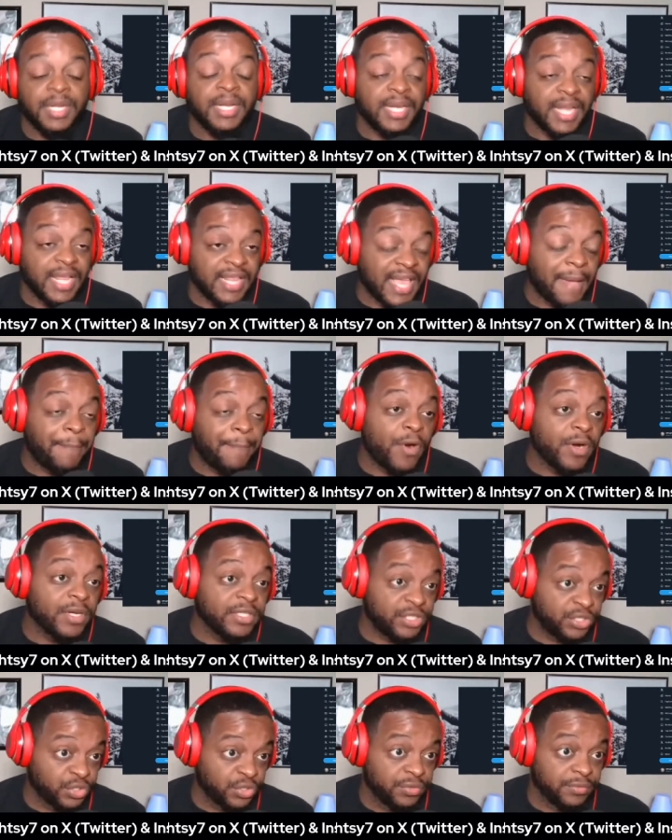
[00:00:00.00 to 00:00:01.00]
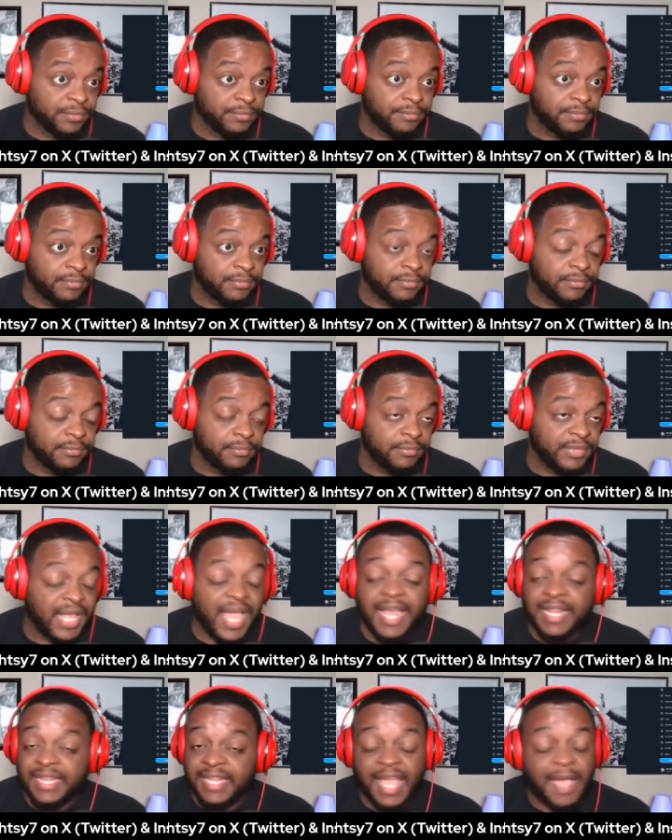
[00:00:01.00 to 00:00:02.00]
Now that part is true.
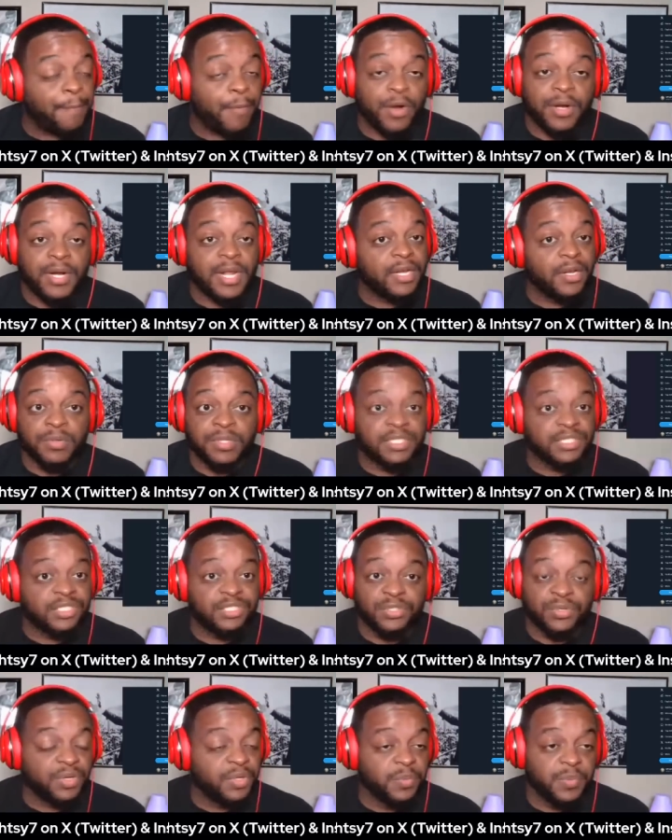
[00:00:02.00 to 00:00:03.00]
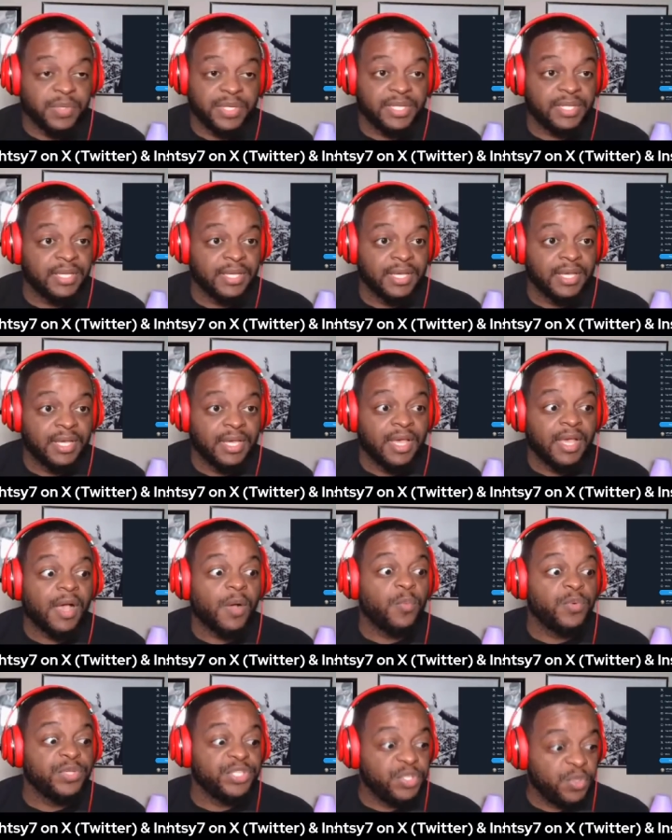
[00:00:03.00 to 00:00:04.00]
That that part I don't disagree with.
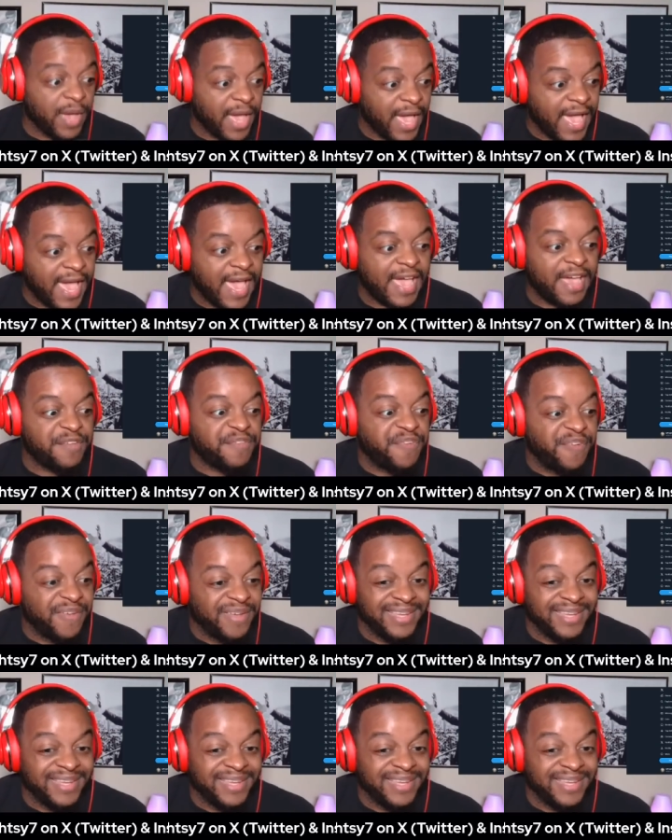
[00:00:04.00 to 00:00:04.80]
Uh, when you have